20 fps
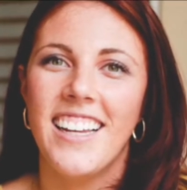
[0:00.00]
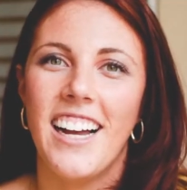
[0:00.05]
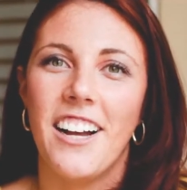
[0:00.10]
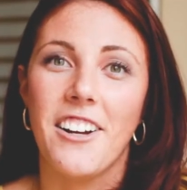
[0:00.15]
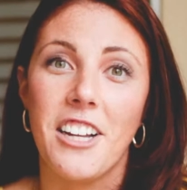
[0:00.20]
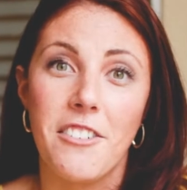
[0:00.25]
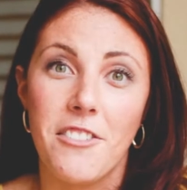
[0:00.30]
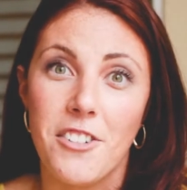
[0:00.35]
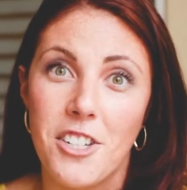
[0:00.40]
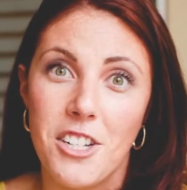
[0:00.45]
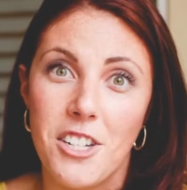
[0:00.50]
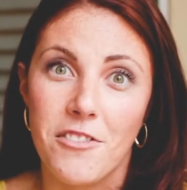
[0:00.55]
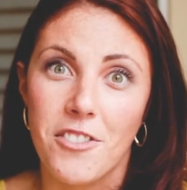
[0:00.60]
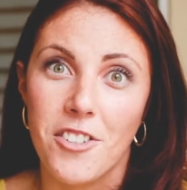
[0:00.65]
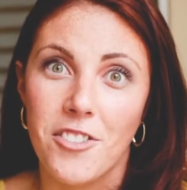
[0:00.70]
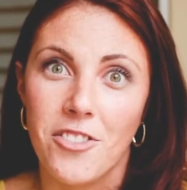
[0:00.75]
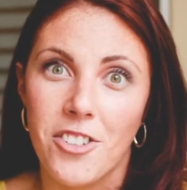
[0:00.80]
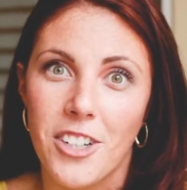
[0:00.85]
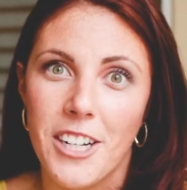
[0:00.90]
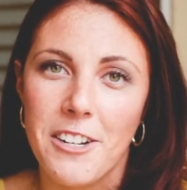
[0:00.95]
I'll give it to you
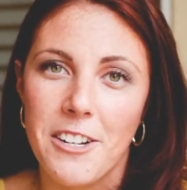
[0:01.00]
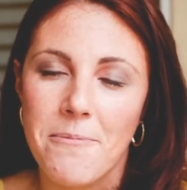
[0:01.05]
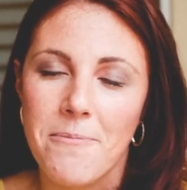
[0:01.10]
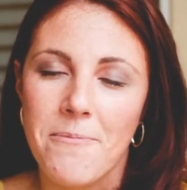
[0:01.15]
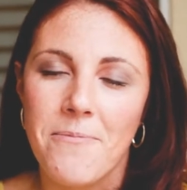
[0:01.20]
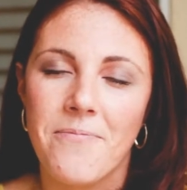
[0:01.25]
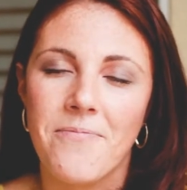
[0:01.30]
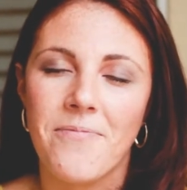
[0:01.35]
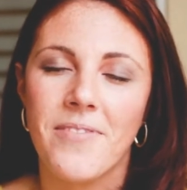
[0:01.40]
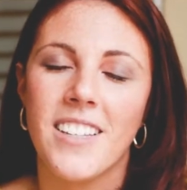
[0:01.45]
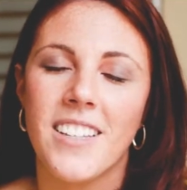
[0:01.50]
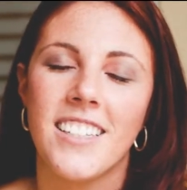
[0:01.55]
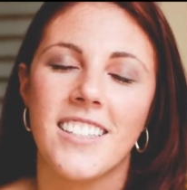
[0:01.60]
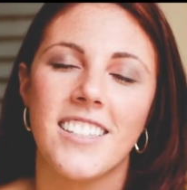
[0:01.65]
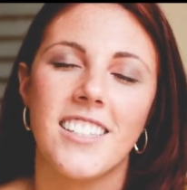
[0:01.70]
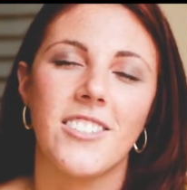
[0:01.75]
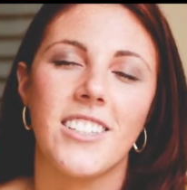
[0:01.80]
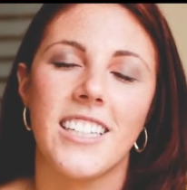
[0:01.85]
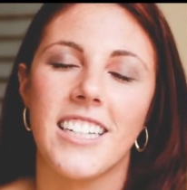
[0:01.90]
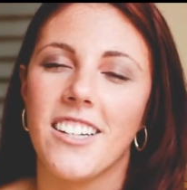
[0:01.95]
for free."
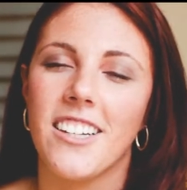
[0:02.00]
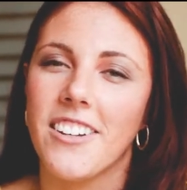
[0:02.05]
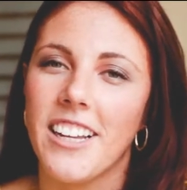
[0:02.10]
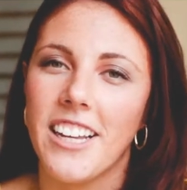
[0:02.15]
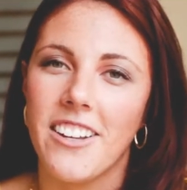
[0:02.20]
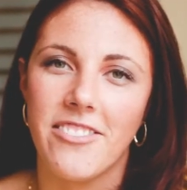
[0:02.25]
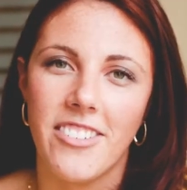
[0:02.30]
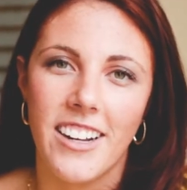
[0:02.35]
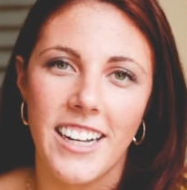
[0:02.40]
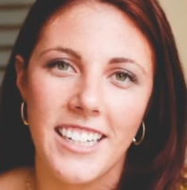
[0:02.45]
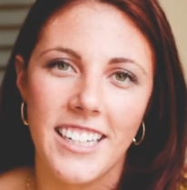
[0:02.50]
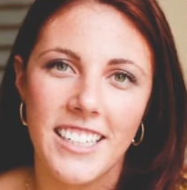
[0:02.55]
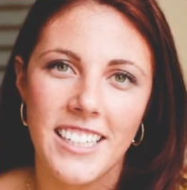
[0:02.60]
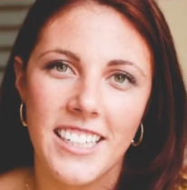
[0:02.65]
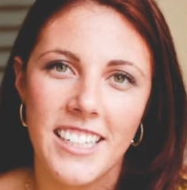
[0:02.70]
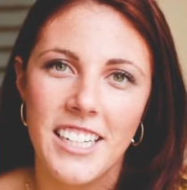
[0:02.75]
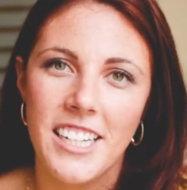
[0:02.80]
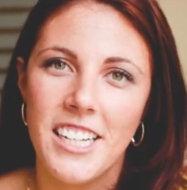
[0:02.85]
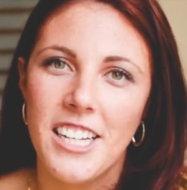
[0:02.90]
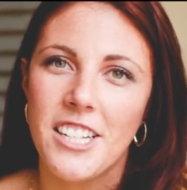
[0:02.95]
So I'm like, okay, fine.
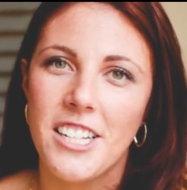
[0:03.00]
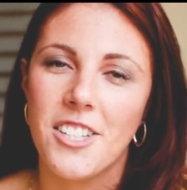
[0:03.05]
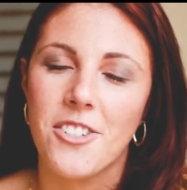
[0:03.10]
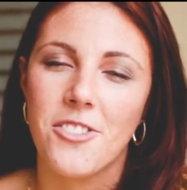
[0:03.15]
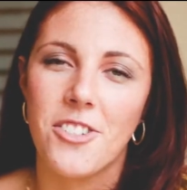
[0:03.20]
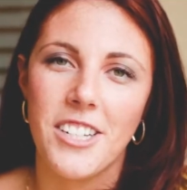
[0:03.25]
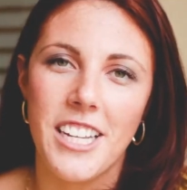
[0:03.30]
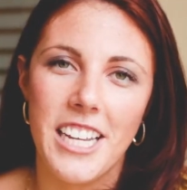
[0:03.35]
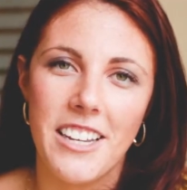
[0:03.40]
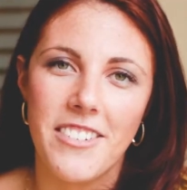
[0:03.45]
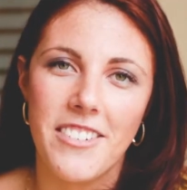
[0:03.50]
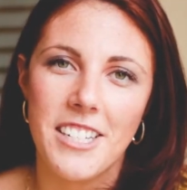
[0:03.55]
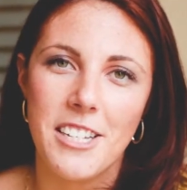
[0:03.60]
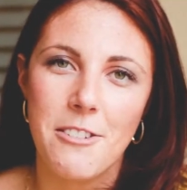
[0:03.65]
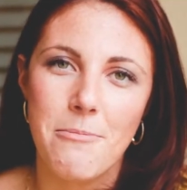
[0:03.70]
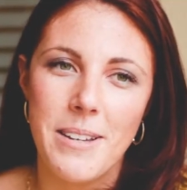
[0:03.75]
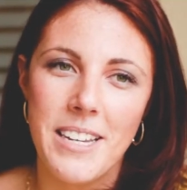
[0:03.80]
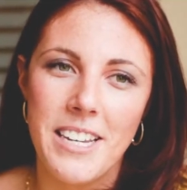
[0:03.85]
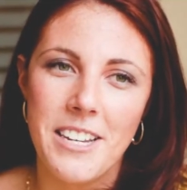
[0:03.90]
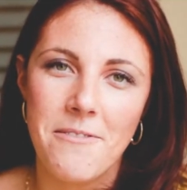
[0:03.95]
So she gave it
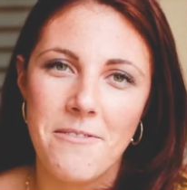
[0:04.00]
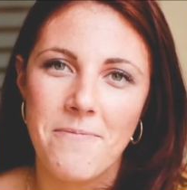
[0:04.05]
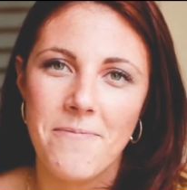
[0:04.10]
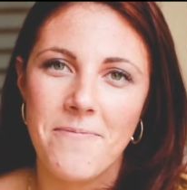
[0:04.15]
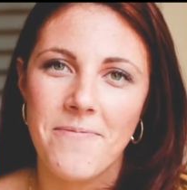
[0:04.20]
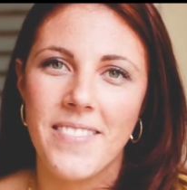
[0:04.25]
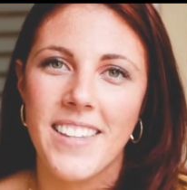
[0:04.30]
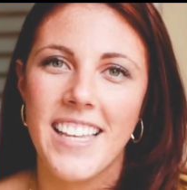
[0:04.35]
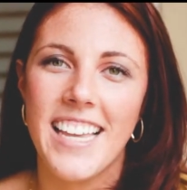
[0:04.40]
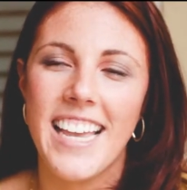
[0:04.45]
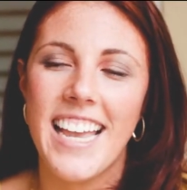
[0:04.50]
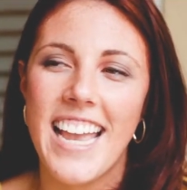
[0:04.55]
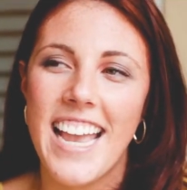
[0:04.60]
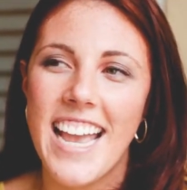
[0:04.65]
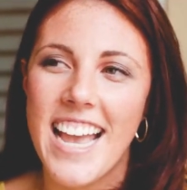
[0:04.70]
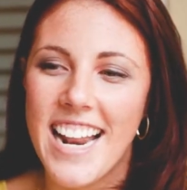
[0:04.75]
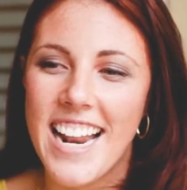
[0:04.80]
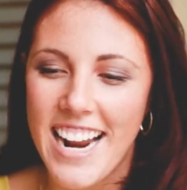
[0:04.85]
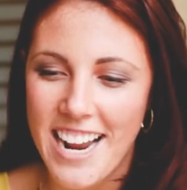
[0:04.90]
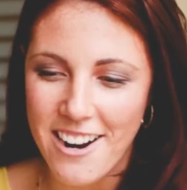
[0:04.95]
to me,
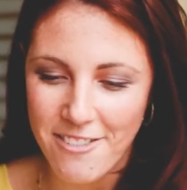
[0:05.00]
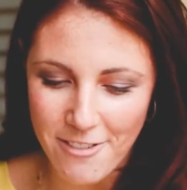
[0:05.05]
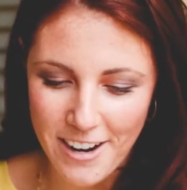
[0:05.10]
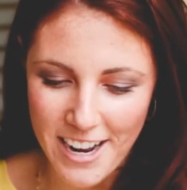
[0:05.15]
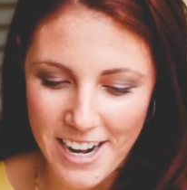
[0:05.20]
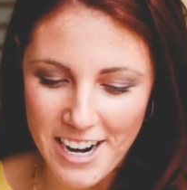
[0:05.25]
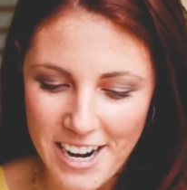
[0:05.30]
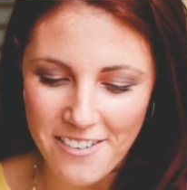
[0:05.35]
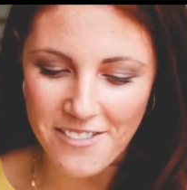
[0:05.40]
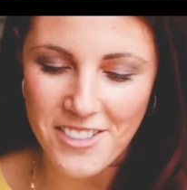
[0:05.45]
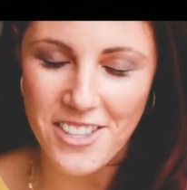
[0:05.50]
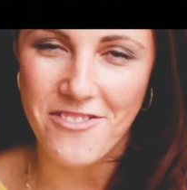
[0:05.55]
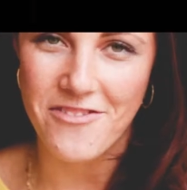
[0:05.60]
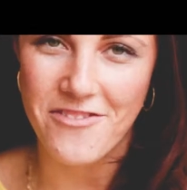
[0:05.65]
and I read off the